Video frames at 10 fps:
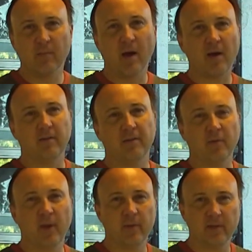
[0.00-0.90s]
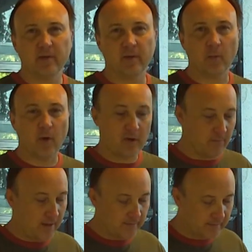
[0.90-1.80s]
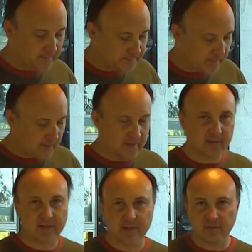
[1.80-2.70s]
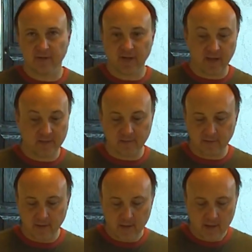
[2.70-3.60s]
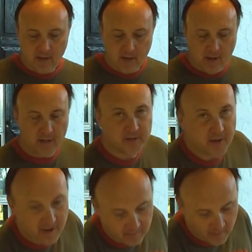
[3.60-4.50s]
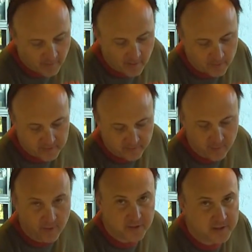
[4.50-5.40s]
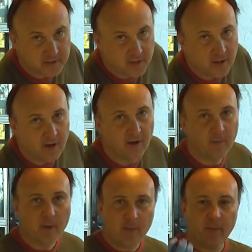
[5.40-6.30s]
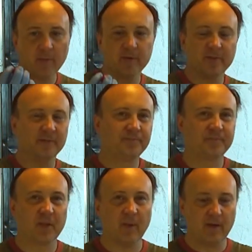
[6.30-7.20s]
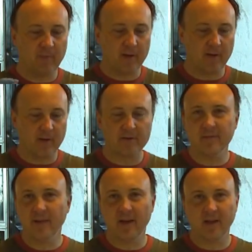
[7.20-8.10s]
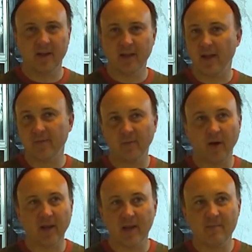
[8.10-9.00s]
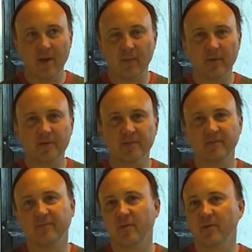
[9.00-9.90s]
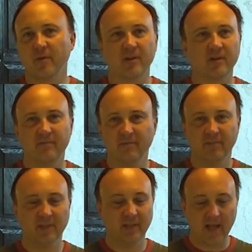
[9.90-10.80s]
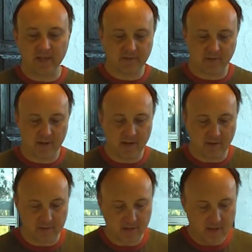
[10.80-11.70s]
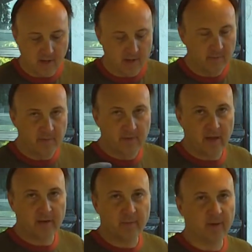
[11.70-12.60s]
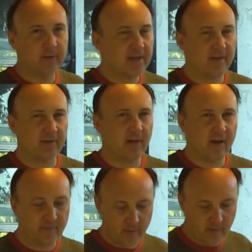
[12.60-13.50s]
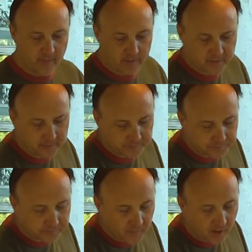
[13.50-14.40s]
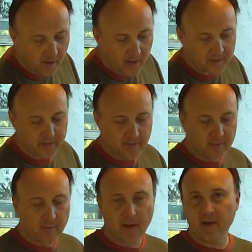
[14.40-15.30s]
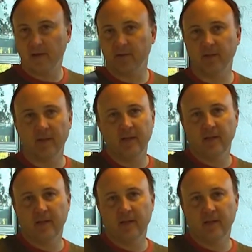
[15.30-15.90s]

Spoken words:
bottle it the way we do in a water bath, because of the citric acid. I also have my peppers, of course. All my peppers come out of my garden. I haven't bought any peppers for the last 3 years. We always have a lot of peppers. Hot, mild,